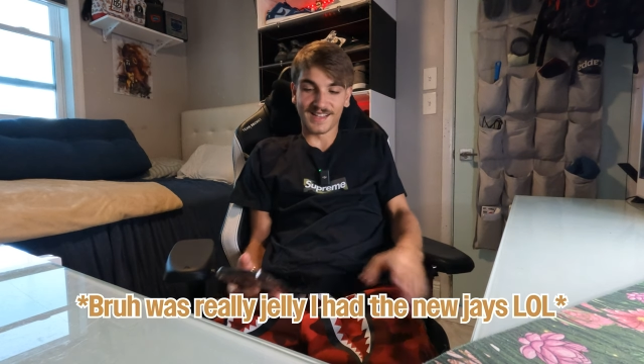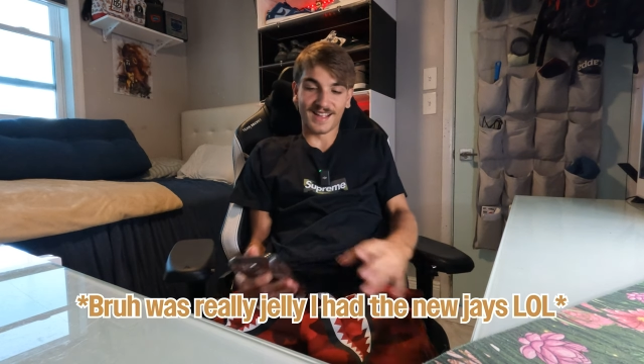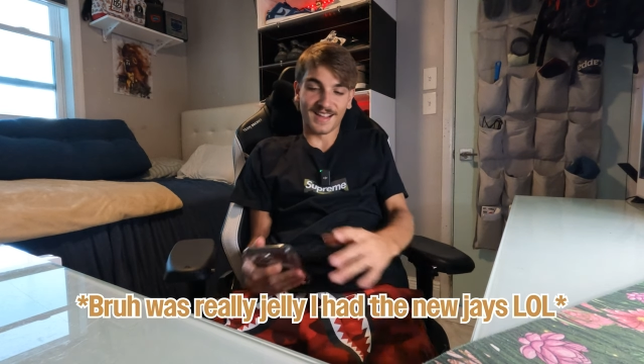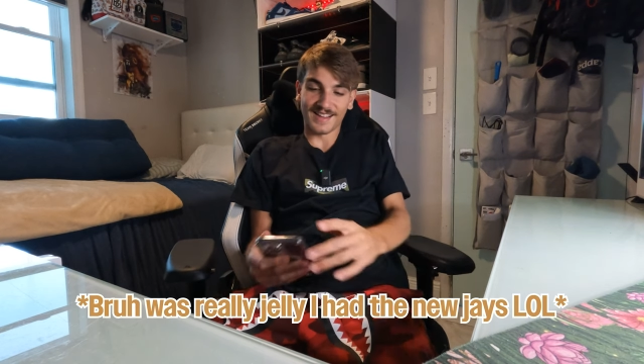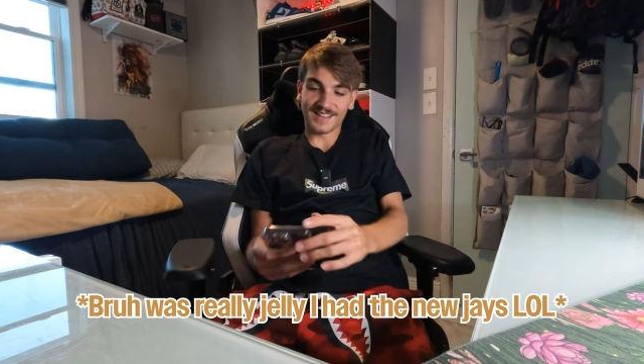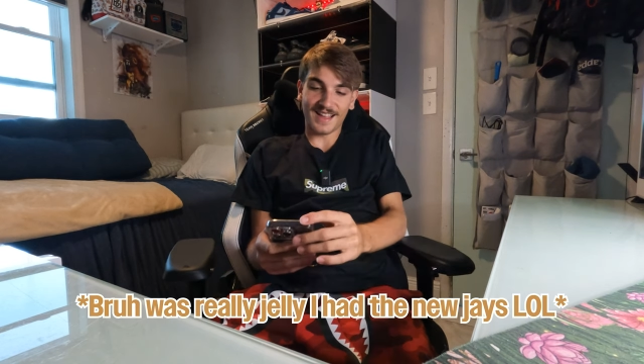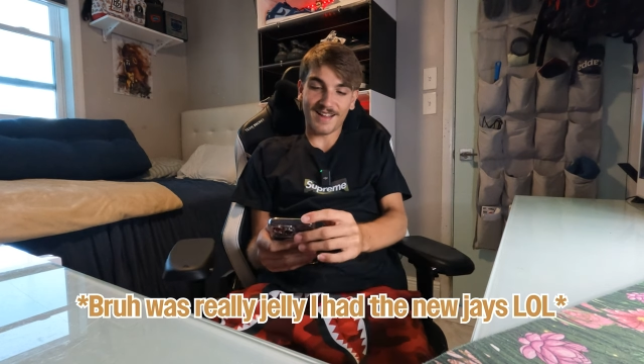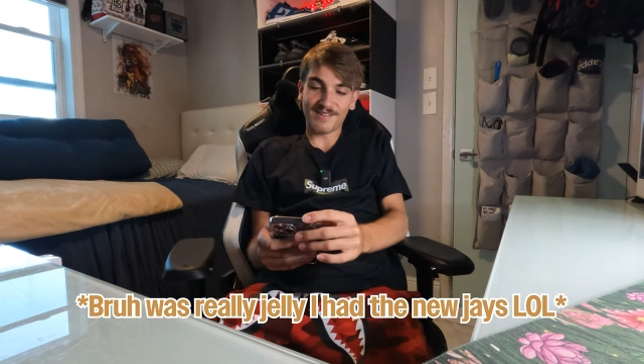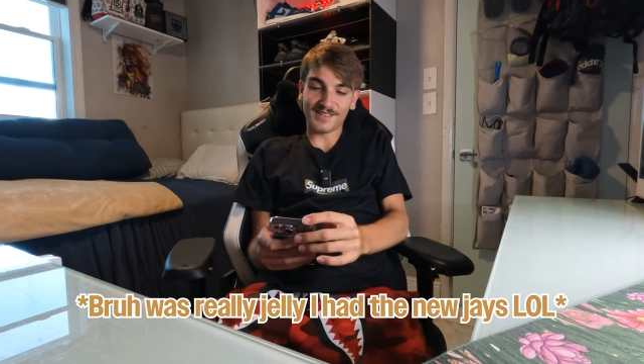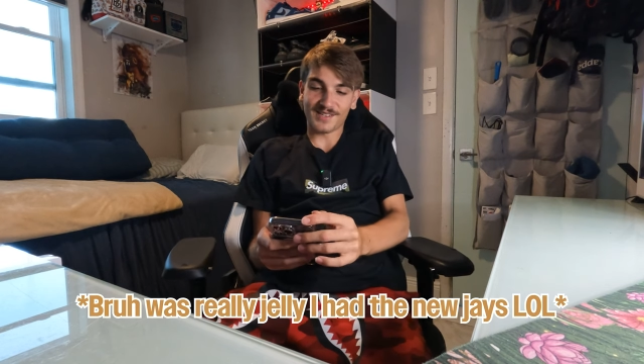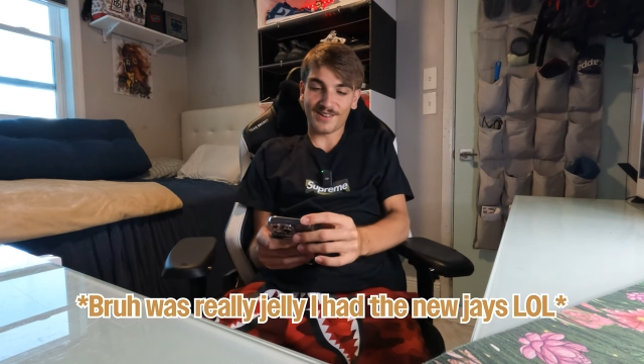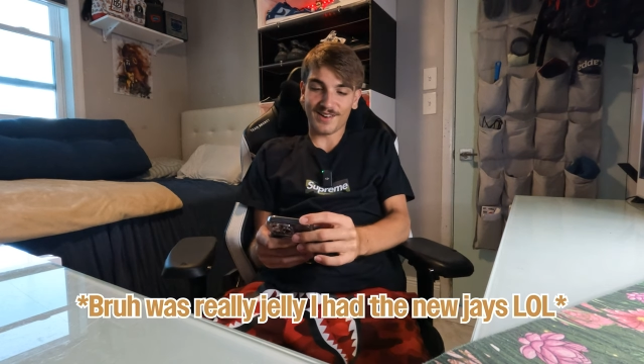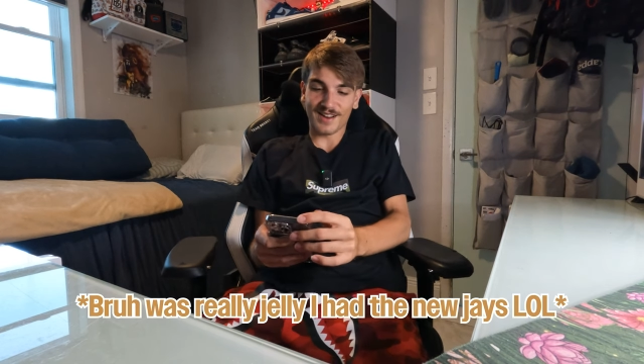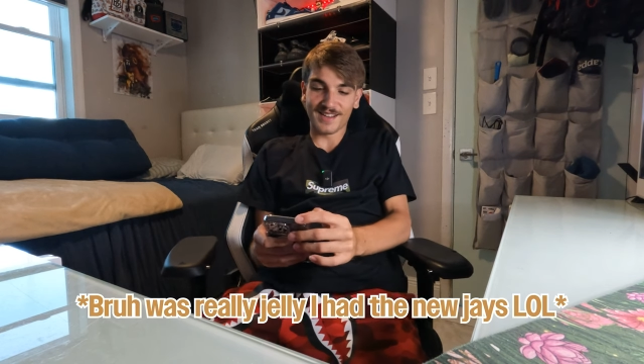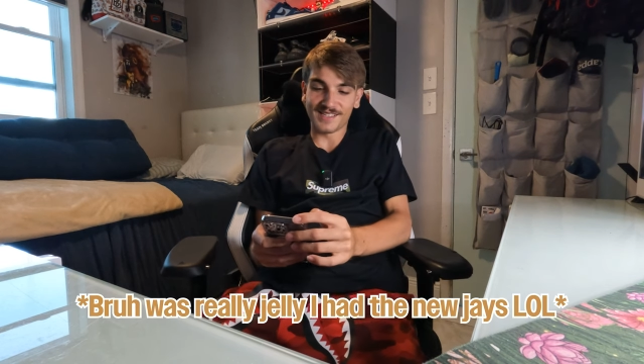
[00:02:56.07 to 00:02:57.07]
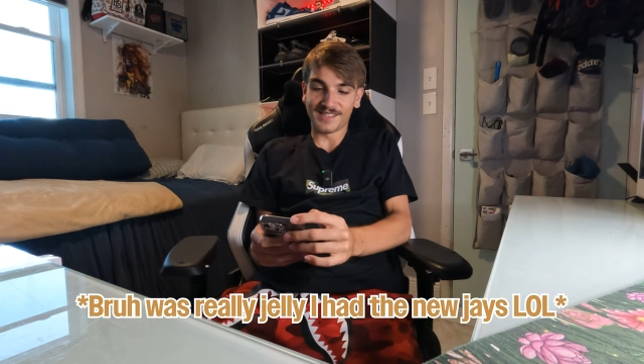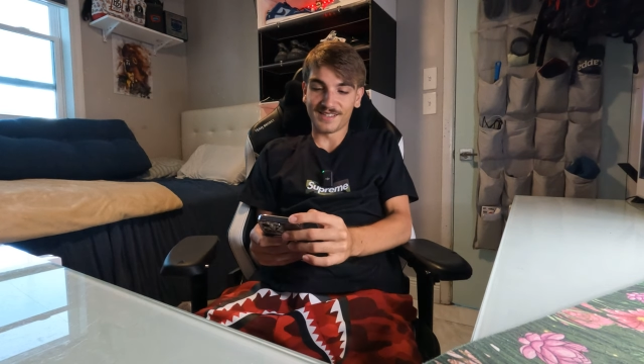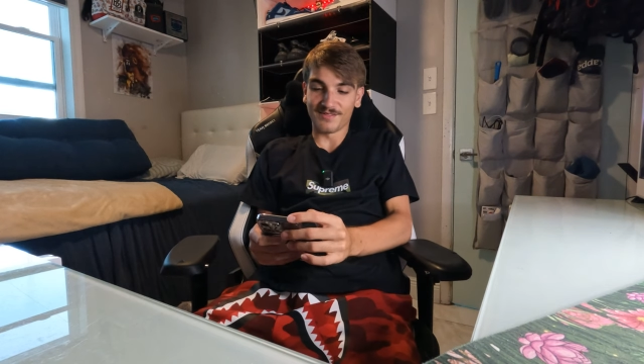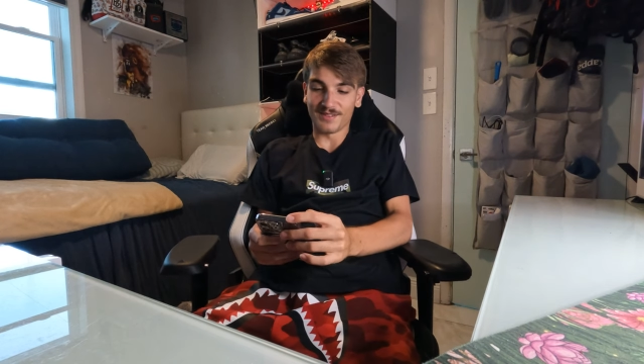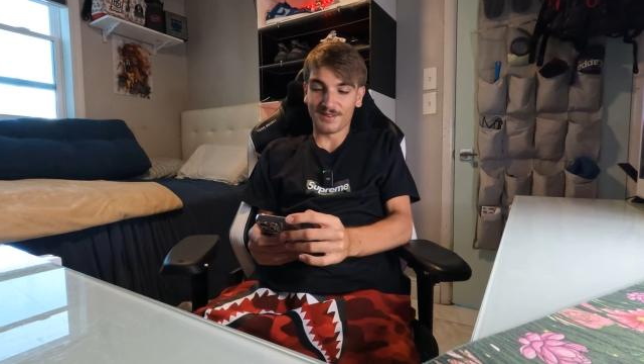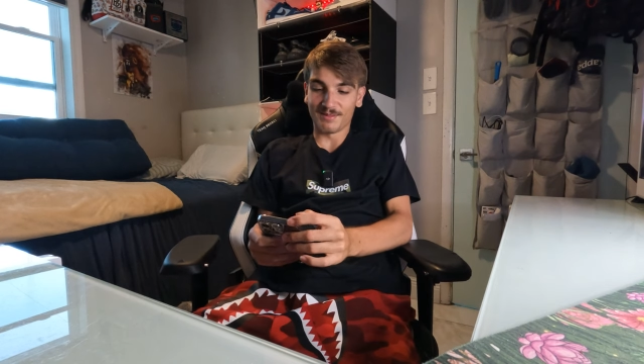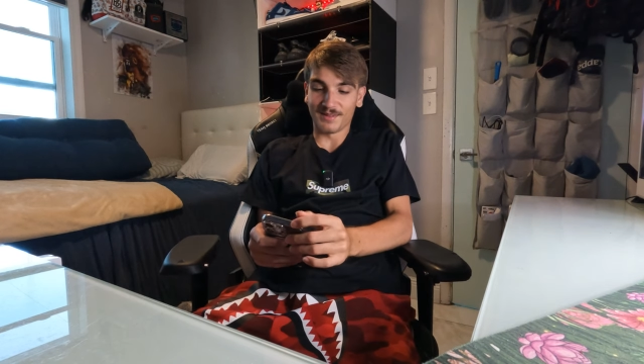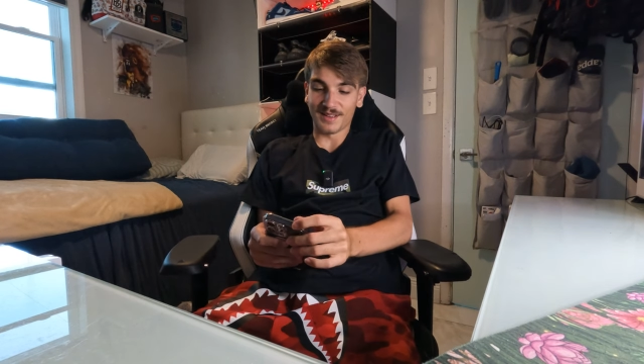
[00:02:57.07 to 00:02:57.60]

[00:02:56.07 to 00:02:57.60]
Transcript: Like that was crazy of him.